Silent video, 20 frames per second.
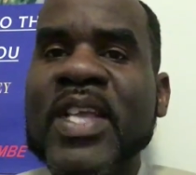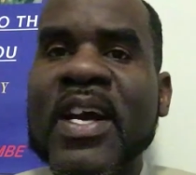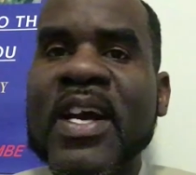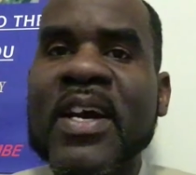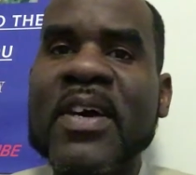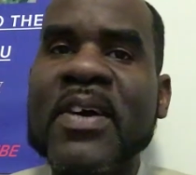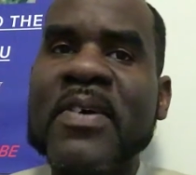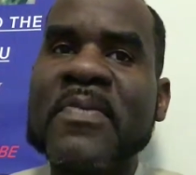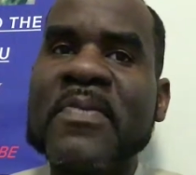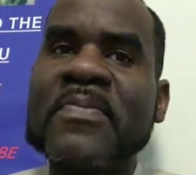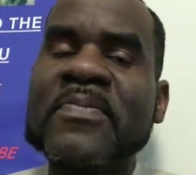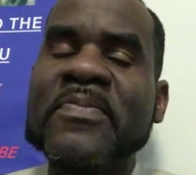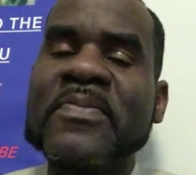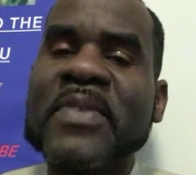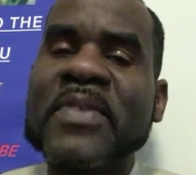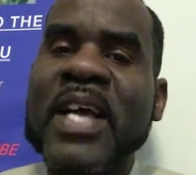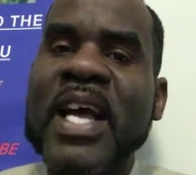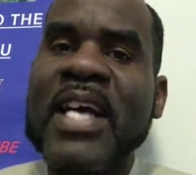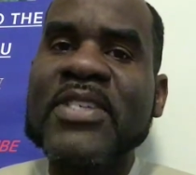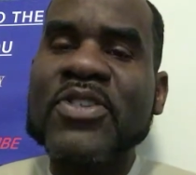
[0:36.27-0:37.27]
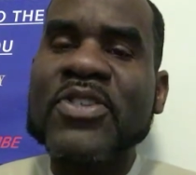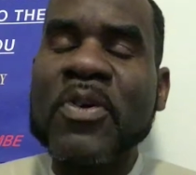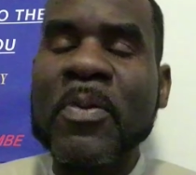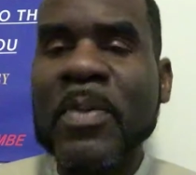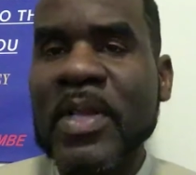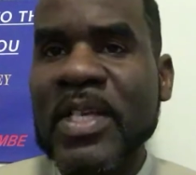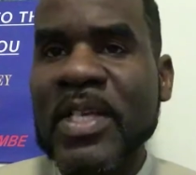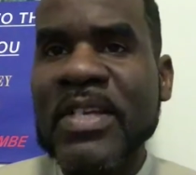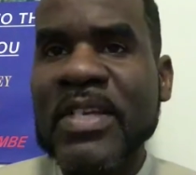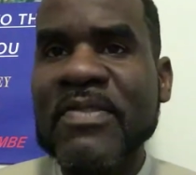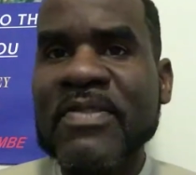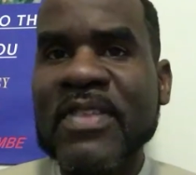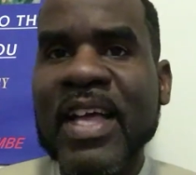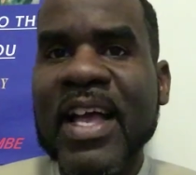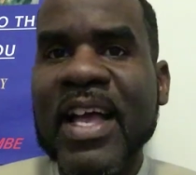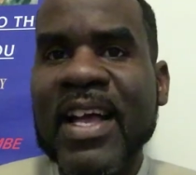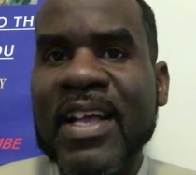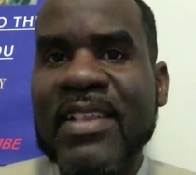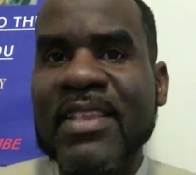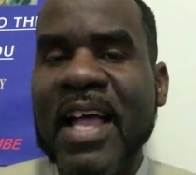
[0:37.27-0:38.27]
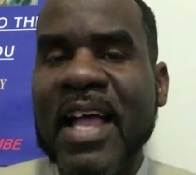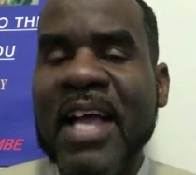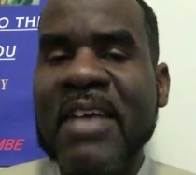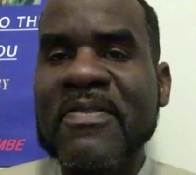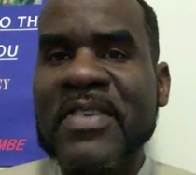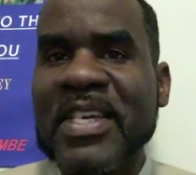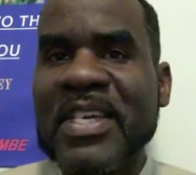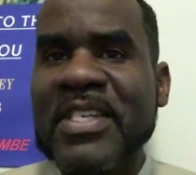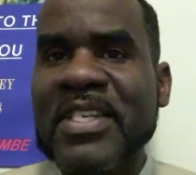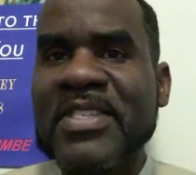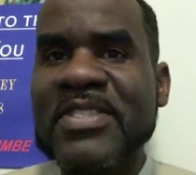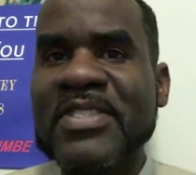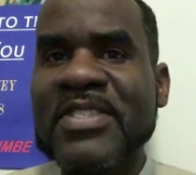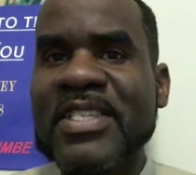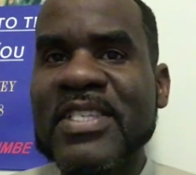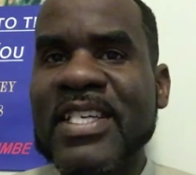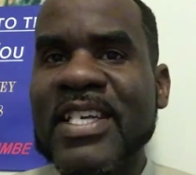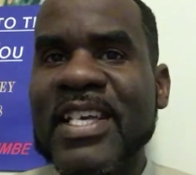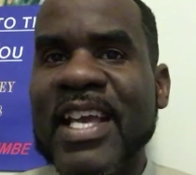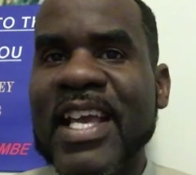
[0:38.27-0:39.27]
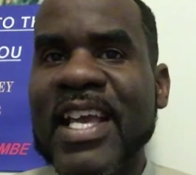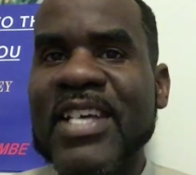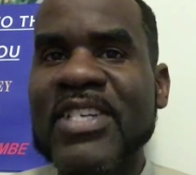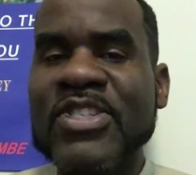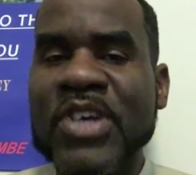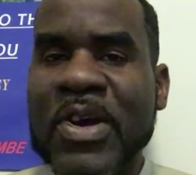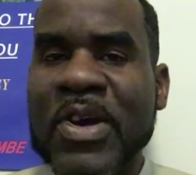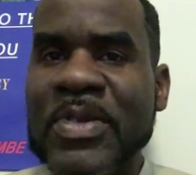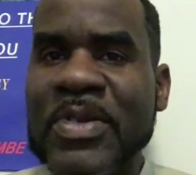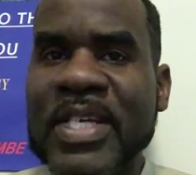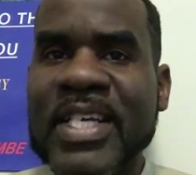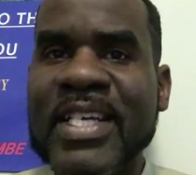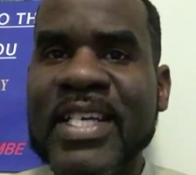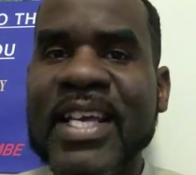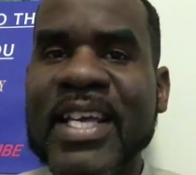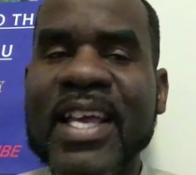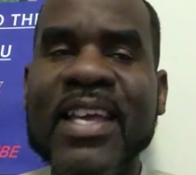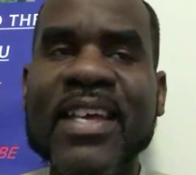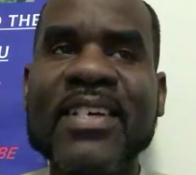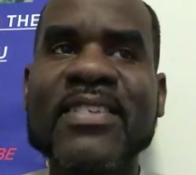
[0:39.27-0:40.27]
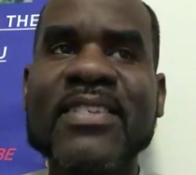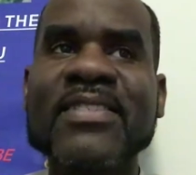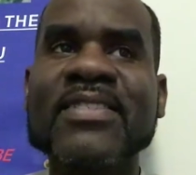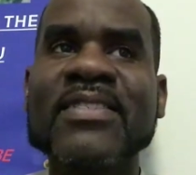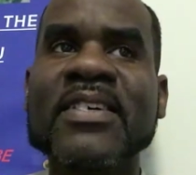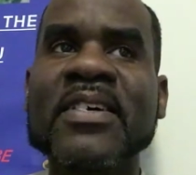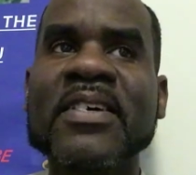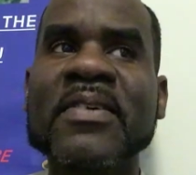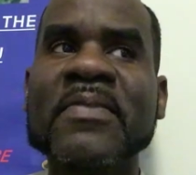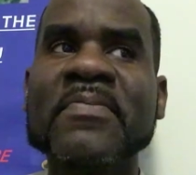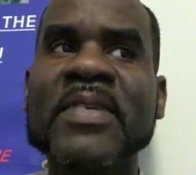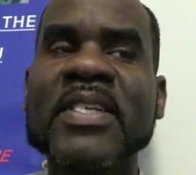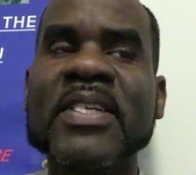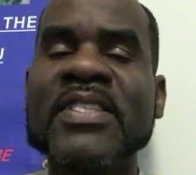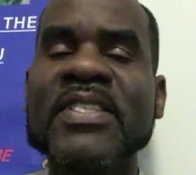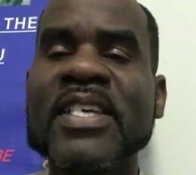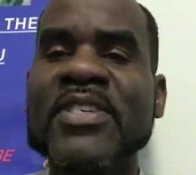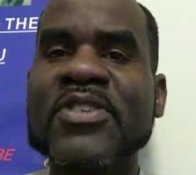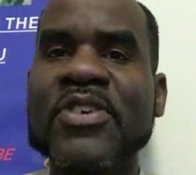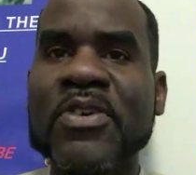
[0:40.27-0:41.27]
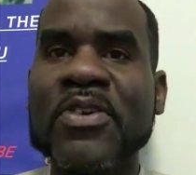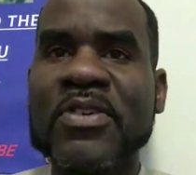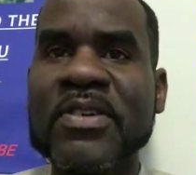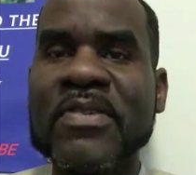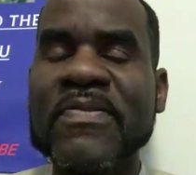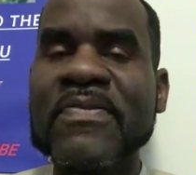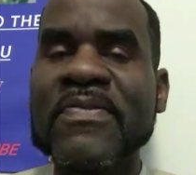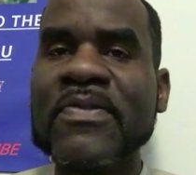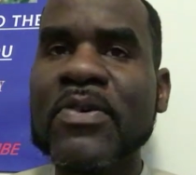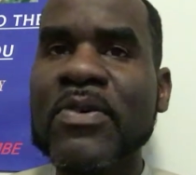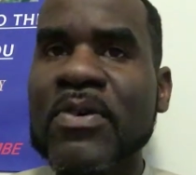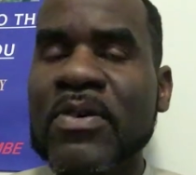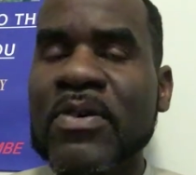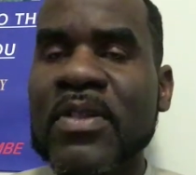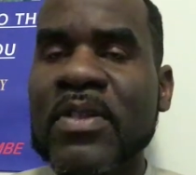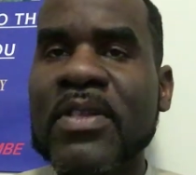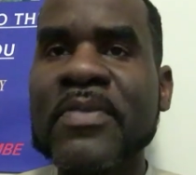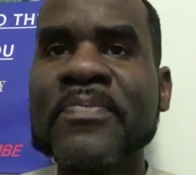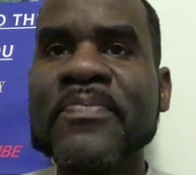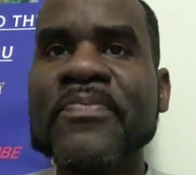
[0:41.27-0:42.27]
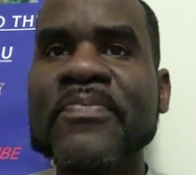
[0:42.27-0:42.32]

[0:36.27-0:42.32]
I do believe that life is a journey, and it is a journey full